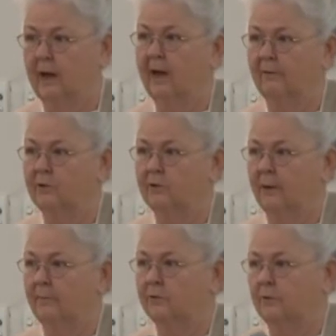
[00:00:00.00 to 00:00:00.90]
I have a
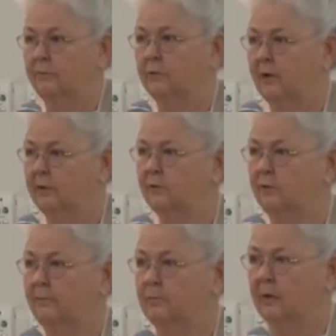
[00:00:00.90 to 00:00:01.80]
job description in the
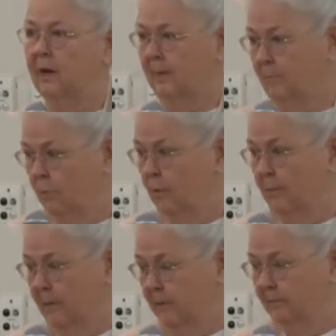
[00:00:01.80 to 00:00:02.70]
scripture. I'm a
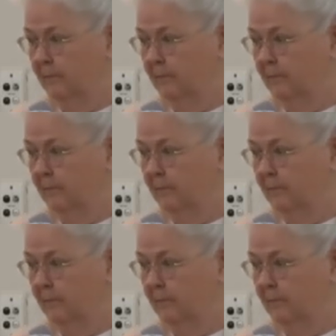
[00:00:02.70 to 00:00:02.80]
woman.